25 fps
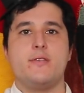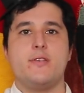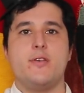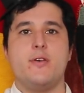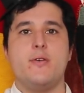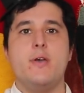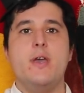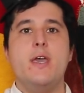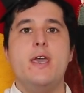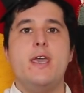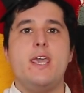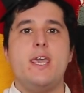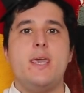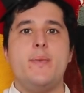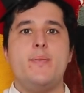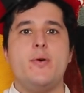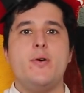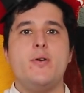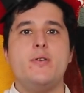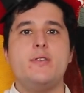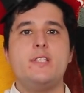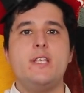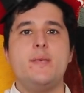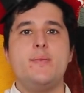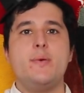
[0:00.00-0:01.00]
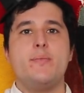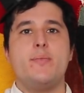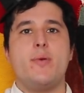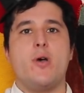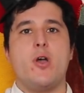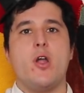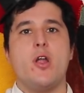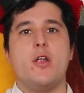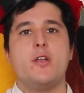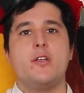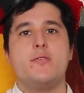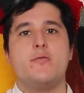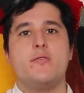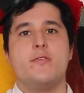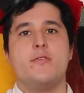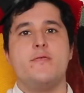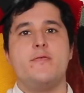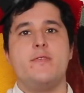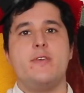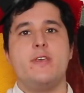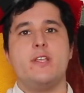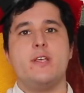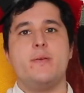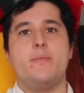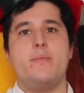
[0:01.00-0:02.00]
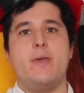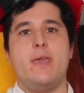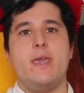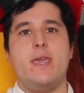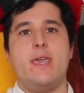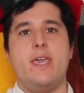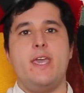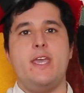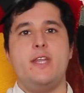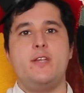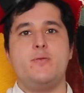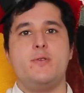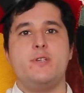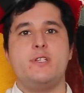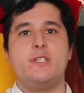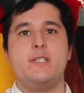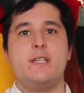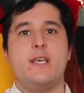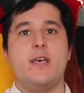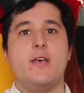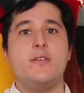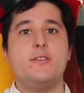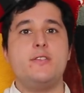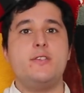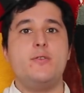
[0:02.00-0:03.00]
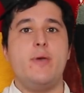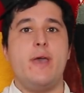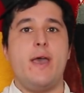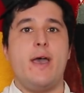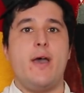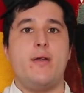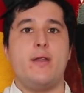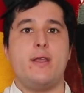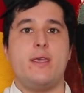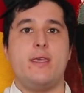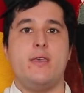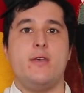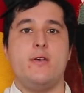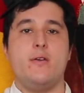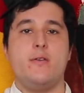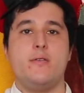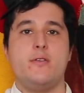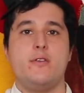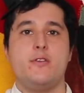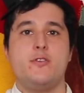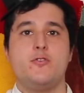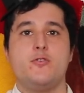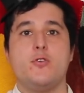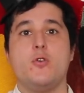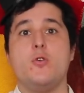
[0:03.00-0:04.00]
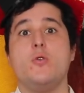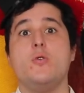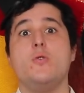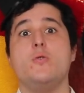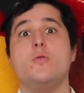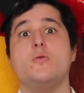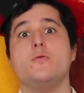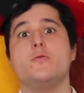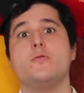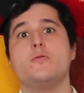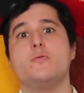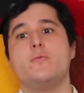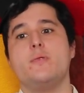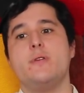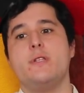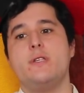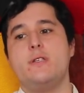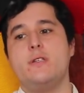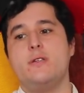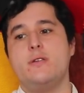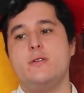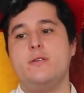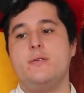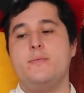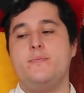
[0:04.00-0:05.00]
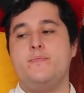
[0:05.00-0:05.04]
so he pulls them apart to reveal a page which tells you how to kill the trolls, which